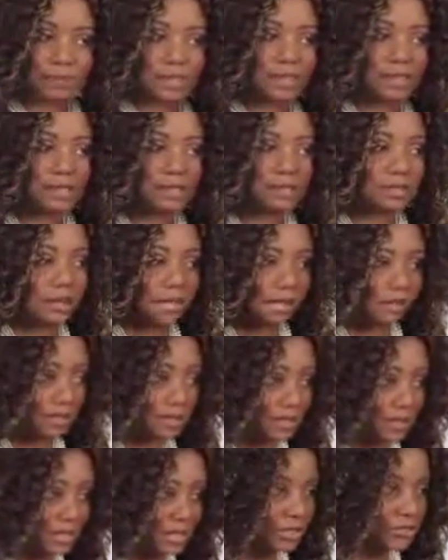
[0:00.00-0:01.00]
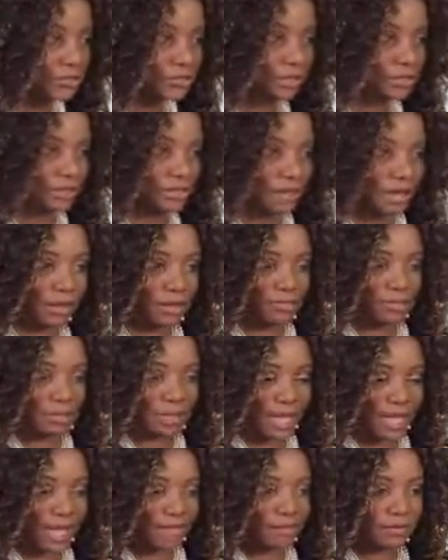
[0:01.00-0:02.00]
And it's conversations that I've
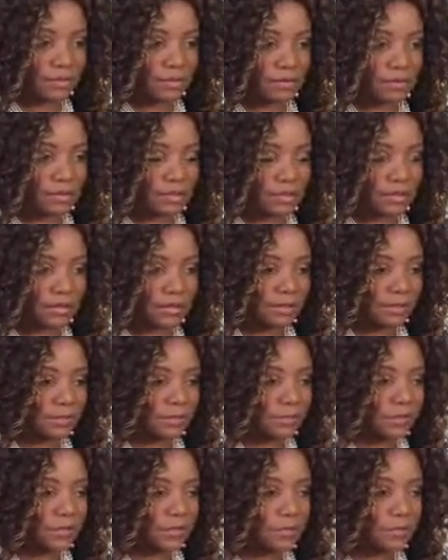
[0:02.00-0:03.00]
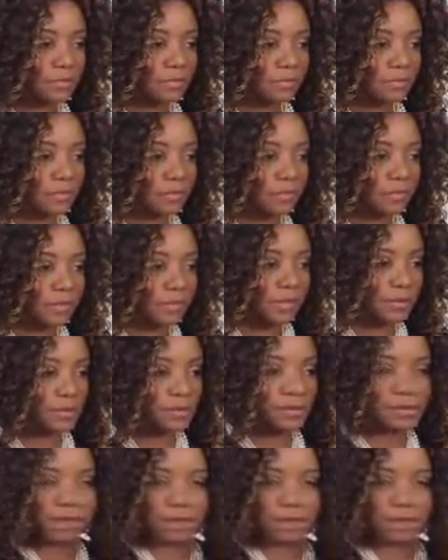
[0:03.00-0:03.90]
been having with people